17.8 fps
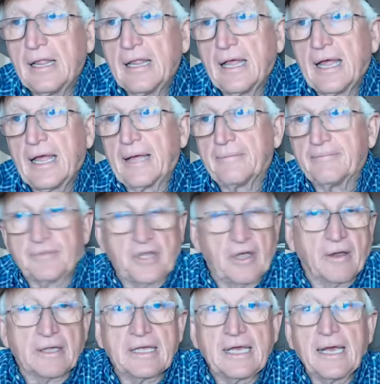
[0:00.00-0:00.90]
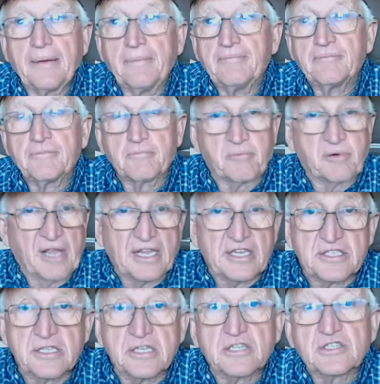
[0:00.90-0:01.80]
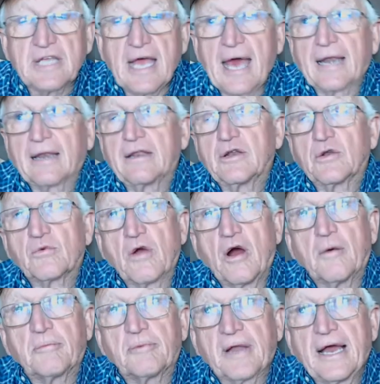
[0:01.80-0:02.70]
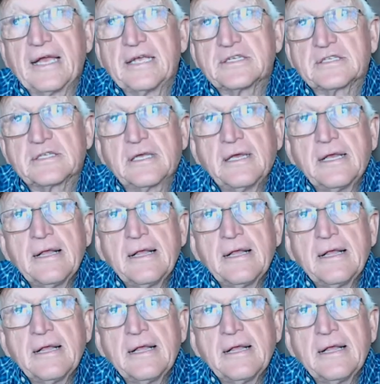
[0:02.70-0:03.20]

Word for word: And there again, placing the saddle in the wrong place.